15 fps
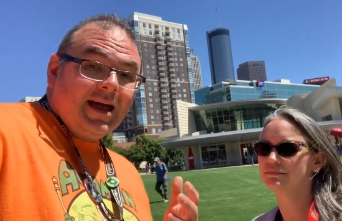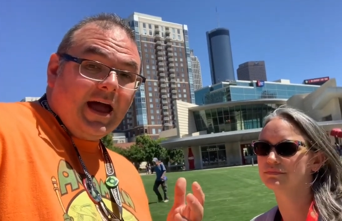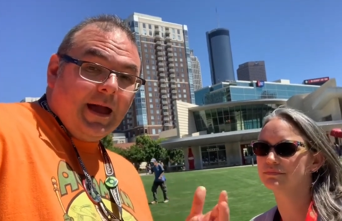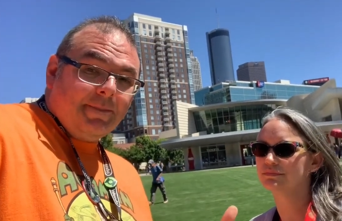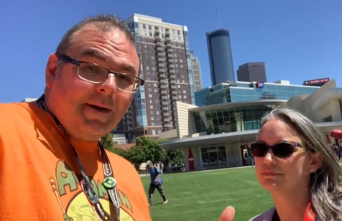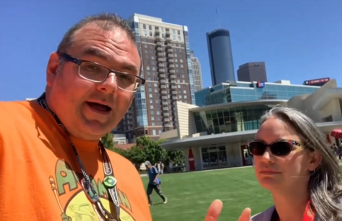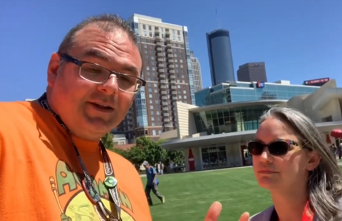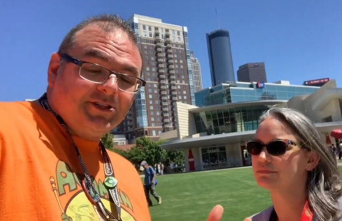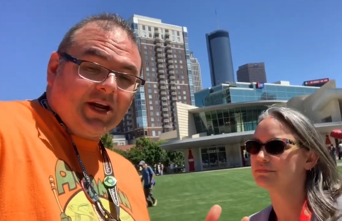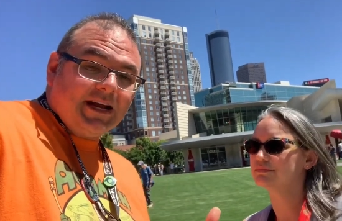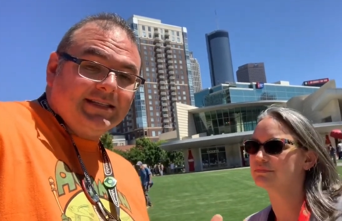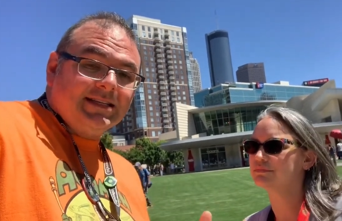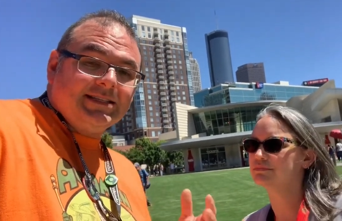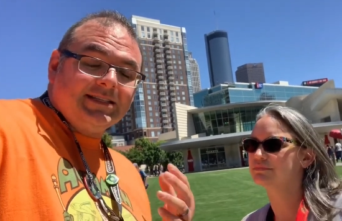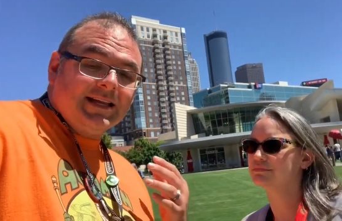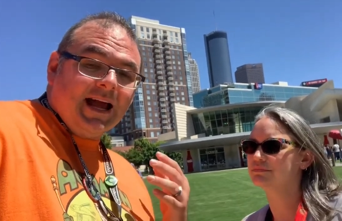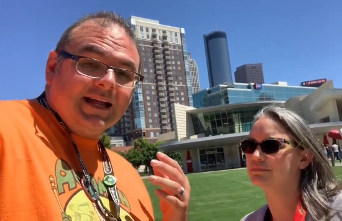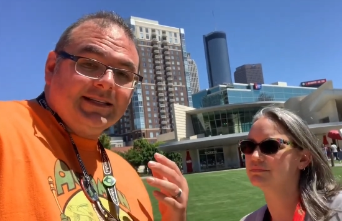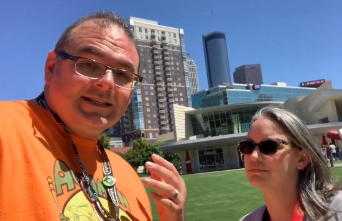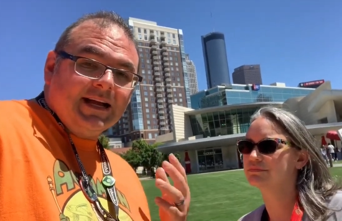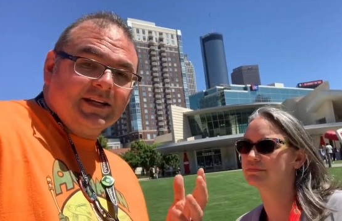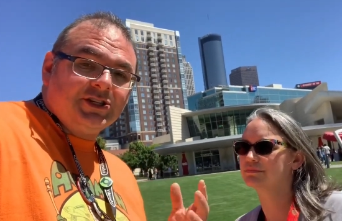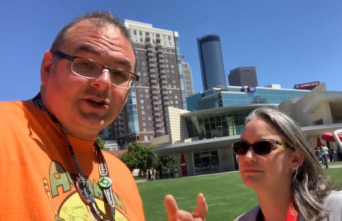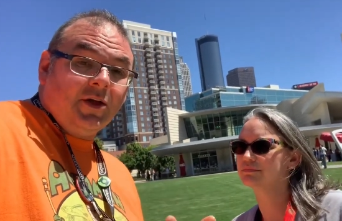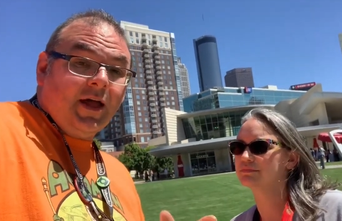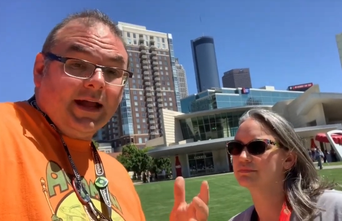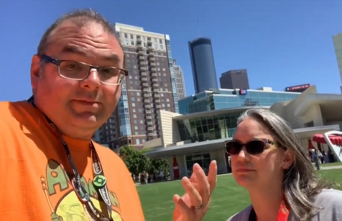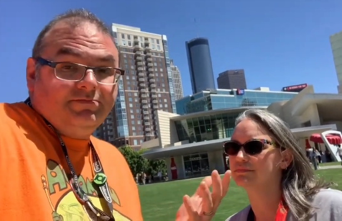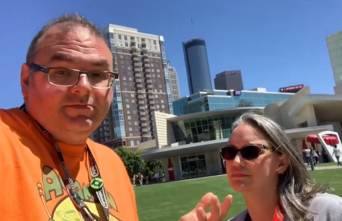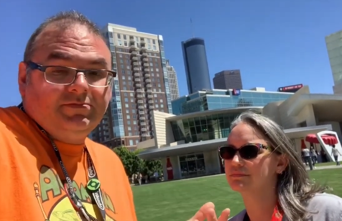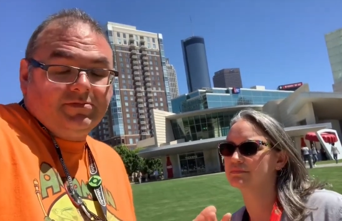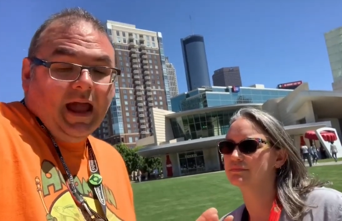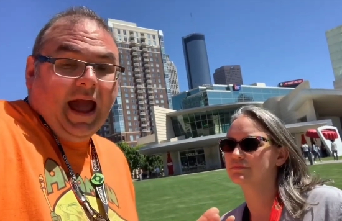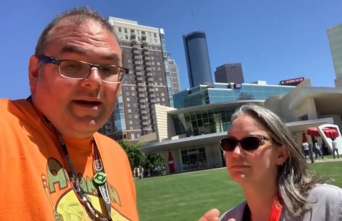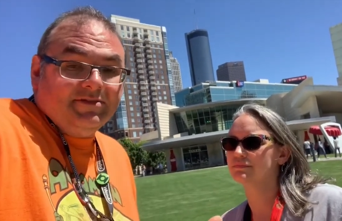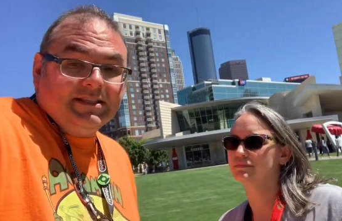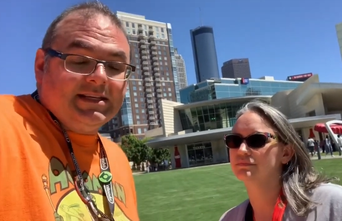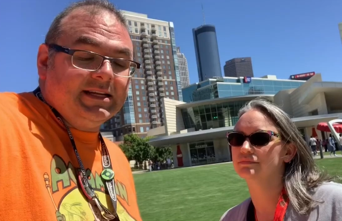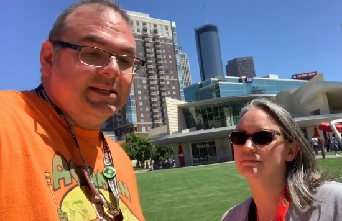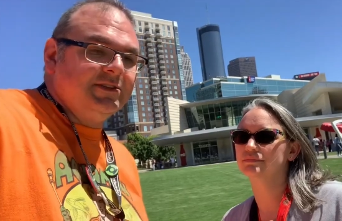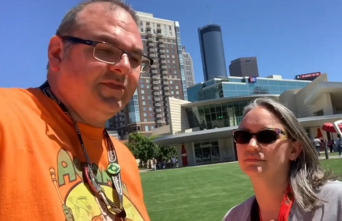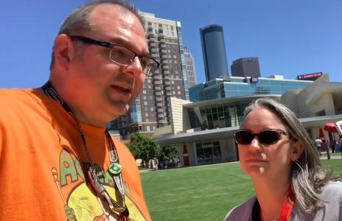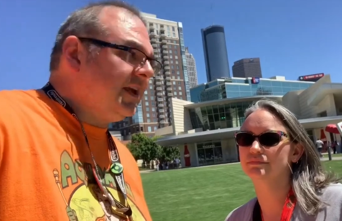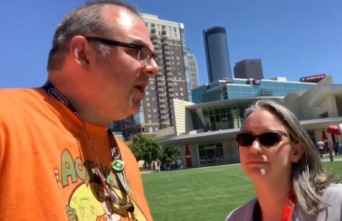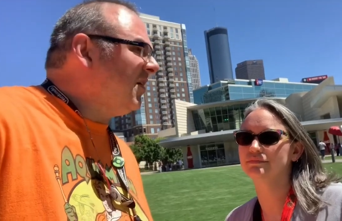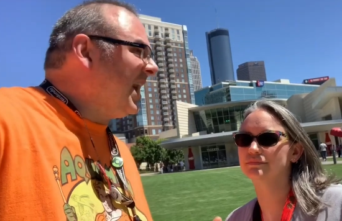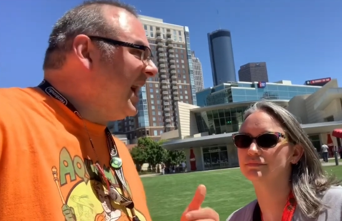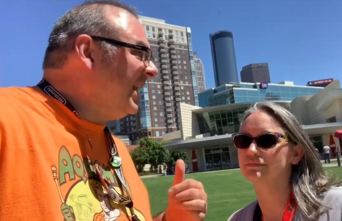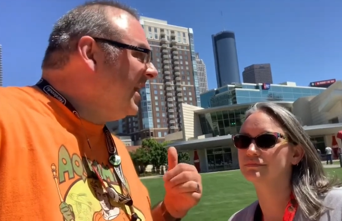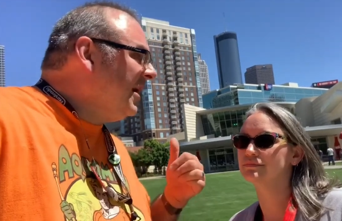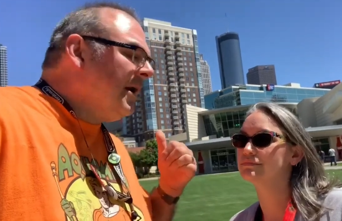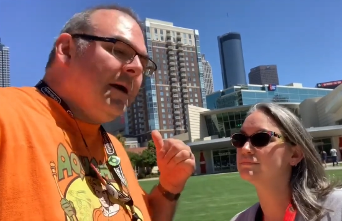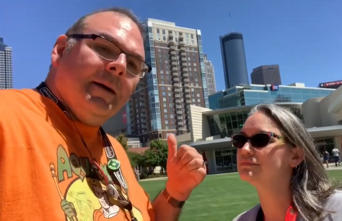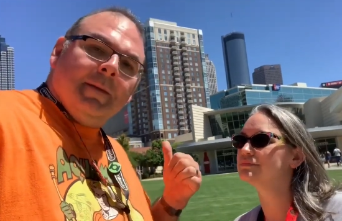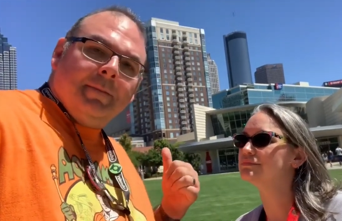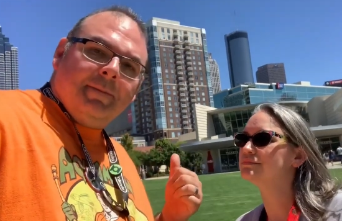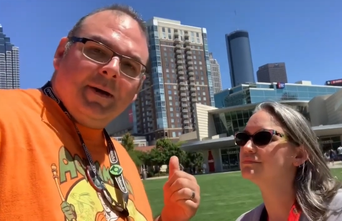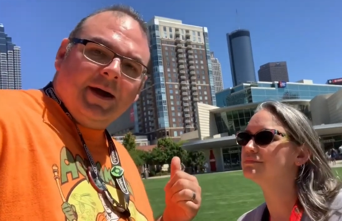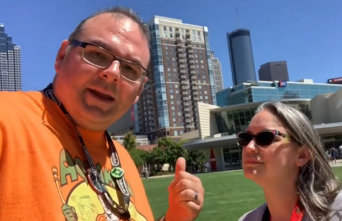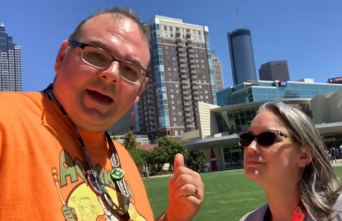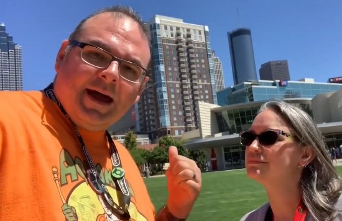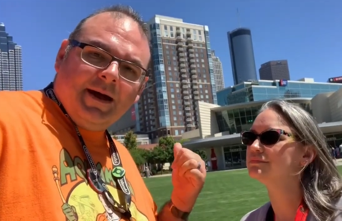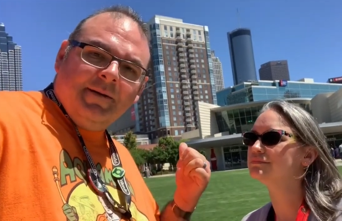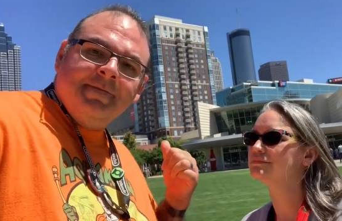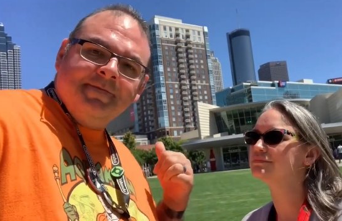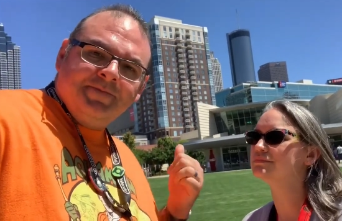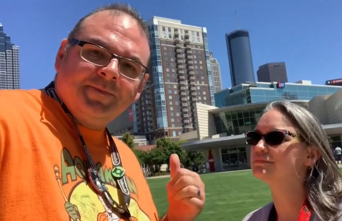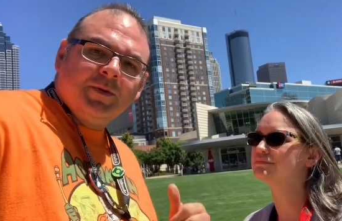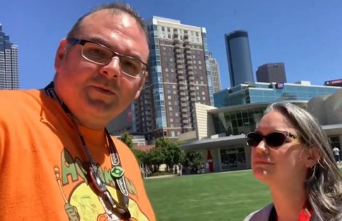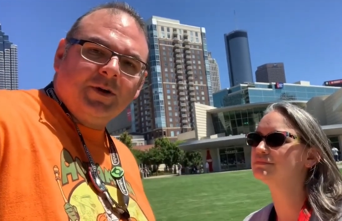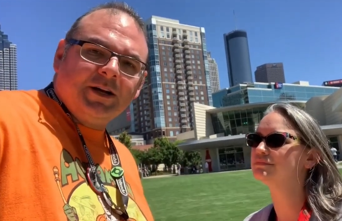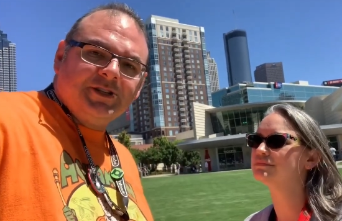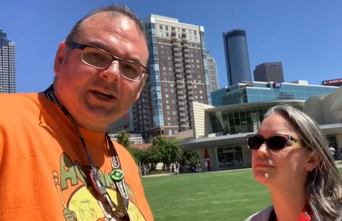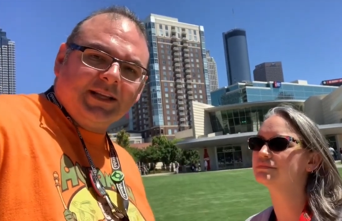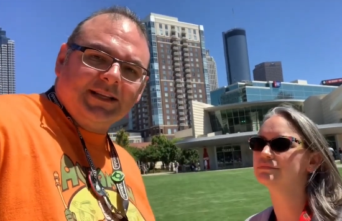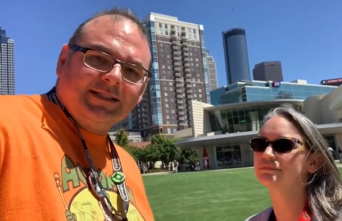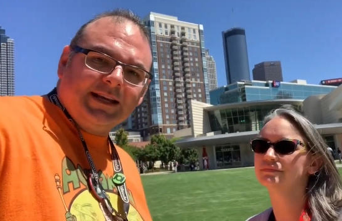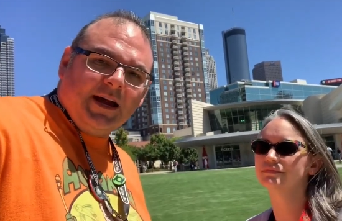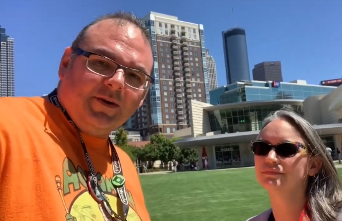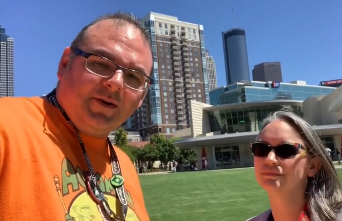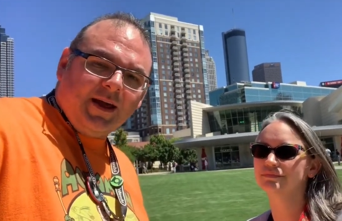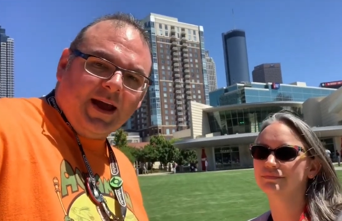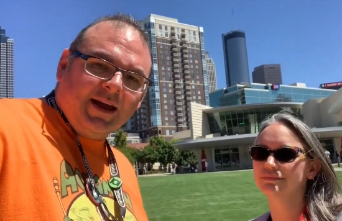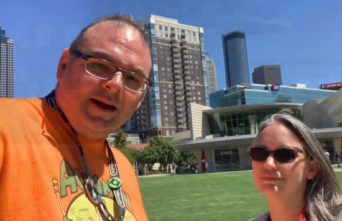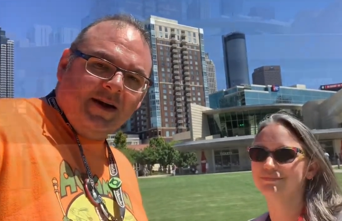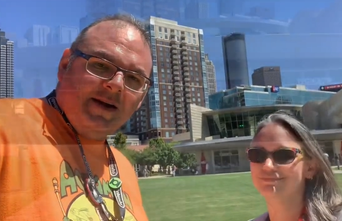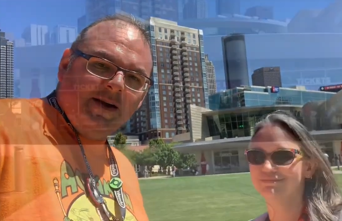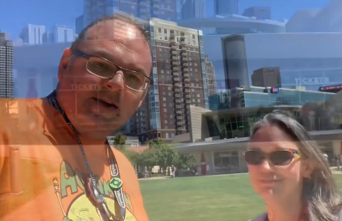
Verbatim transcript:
Speaker 1: I apologize. It's not intentional. I haven't seen his video yet. But uh, we're going to check this out, okay?